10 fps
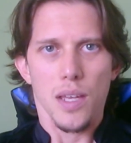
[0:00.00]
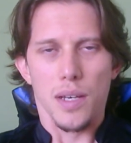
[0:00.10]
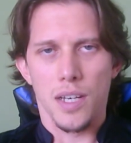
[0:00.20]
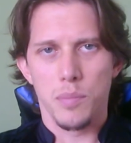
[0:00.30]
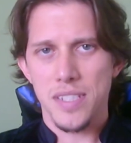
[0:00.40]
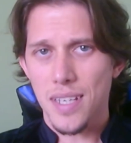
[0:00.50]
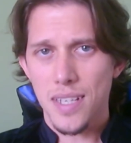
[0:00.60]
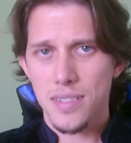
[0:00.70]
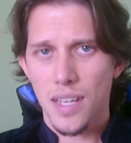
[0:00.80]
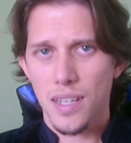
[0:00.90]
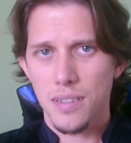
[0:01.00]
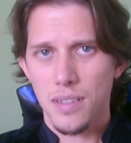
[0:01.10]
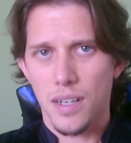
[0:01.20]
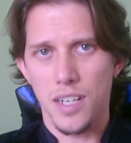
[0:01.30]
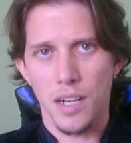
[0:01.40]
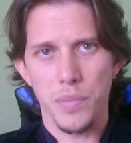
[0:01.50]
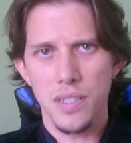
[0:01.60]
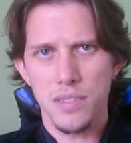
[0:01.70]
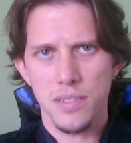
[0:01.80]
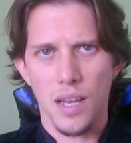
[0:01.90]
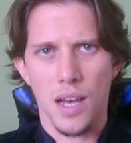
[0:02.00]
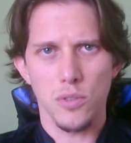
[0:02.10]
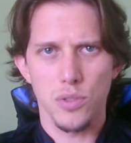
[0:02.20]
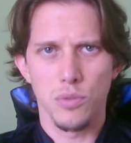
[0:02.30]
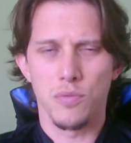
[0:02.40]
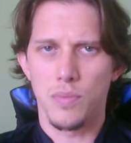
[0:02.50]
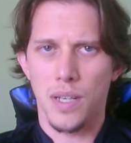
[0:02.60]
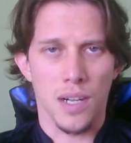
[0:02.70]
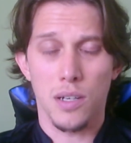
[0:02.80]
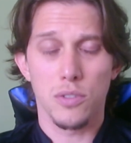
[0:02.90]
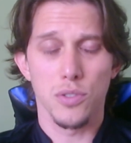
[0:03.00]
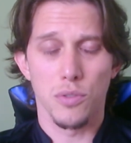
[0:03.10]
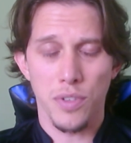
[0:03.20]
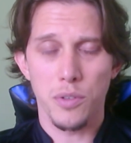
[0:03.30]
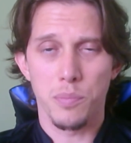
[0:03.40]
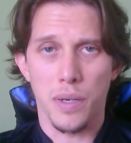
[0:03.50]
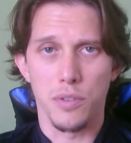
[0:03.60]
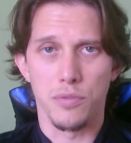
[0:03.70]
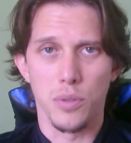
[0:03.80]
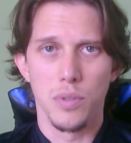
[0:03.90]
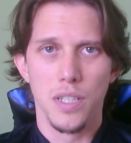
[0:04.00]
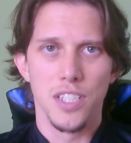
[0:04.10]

Besides that, her abilities are also very powerful.